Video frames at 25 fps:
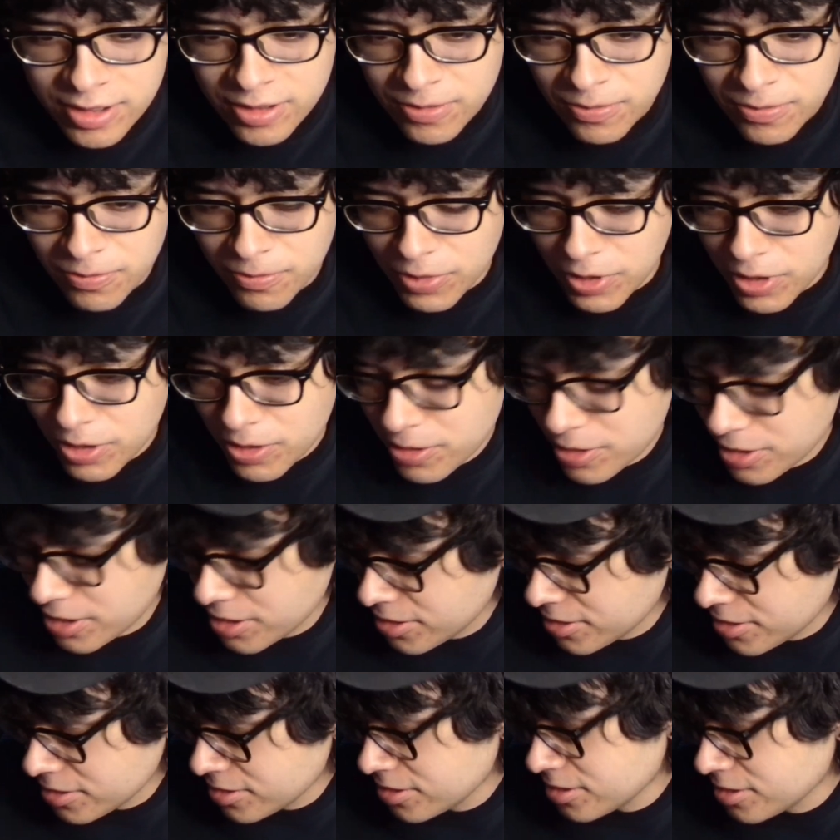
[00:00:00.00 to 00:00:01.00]
Well,
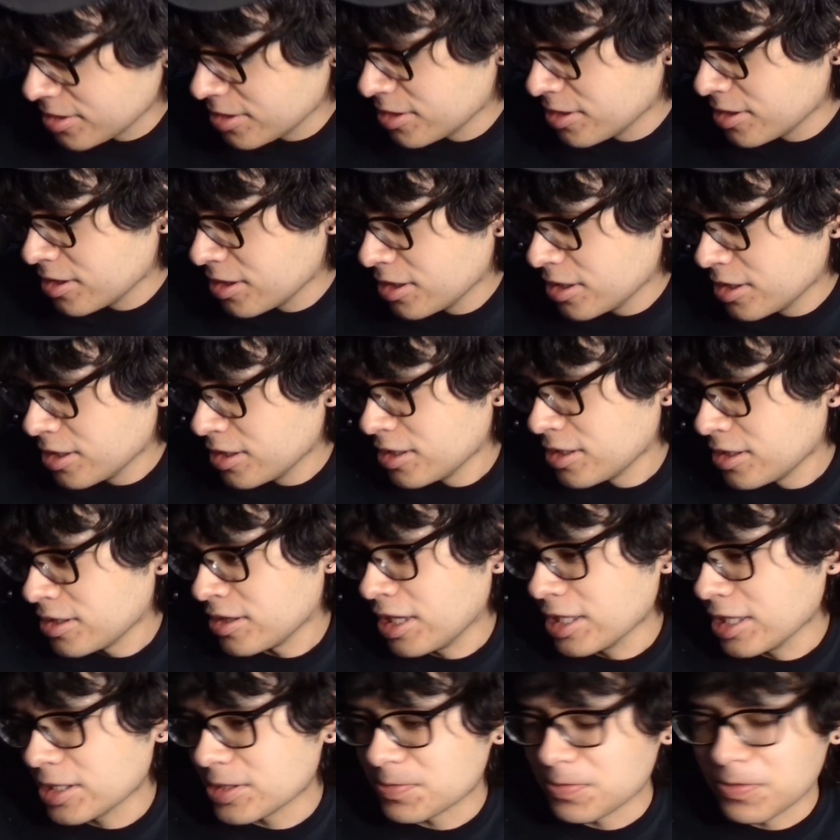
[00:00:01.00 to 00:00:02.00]

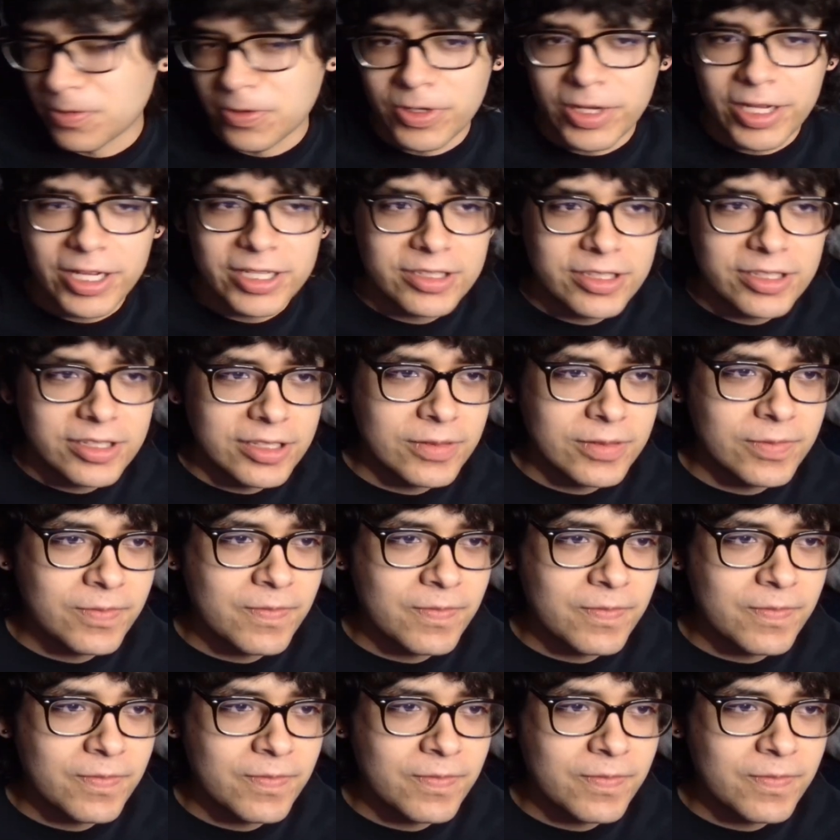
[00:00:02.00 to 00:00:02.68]
that's what I did